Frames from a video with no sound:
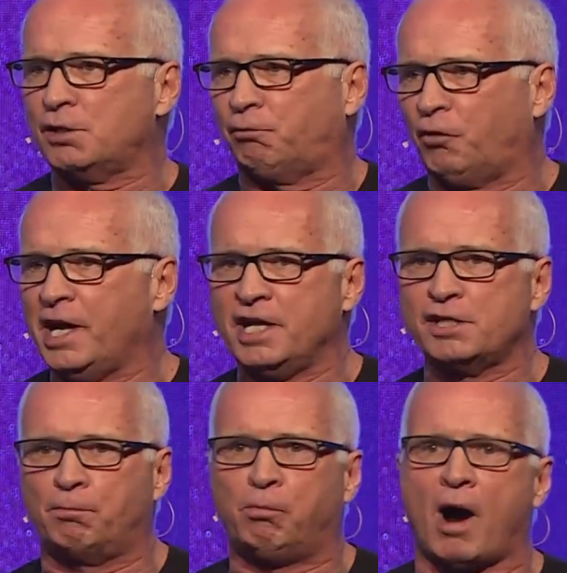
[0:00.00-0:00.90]
friends
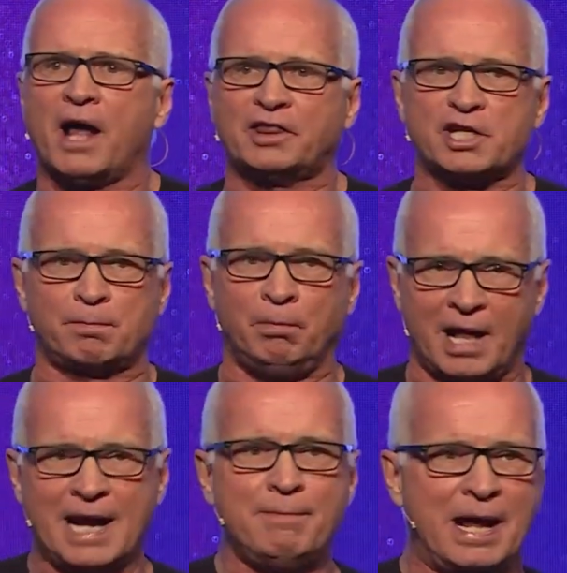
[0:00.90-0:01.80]
brought this
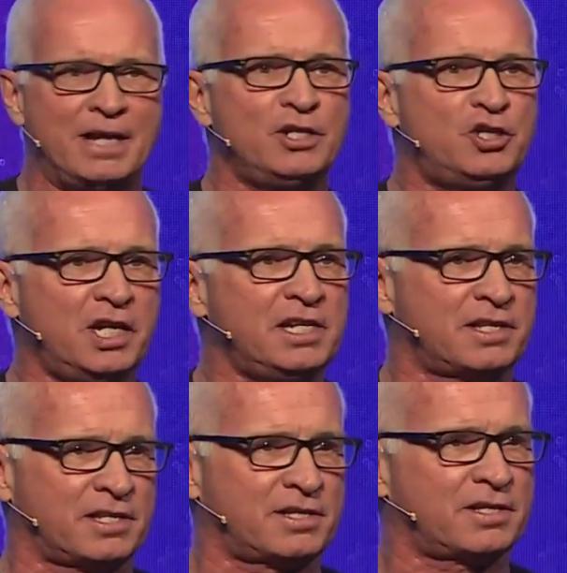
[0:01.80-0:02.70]
blind man to
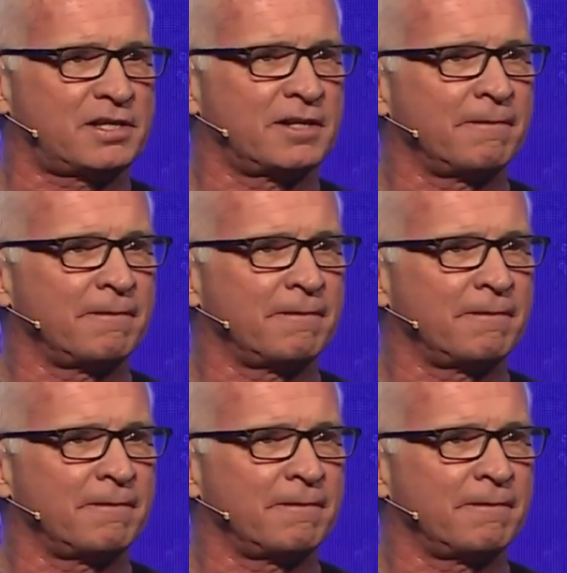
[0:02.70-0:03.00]
Jesus.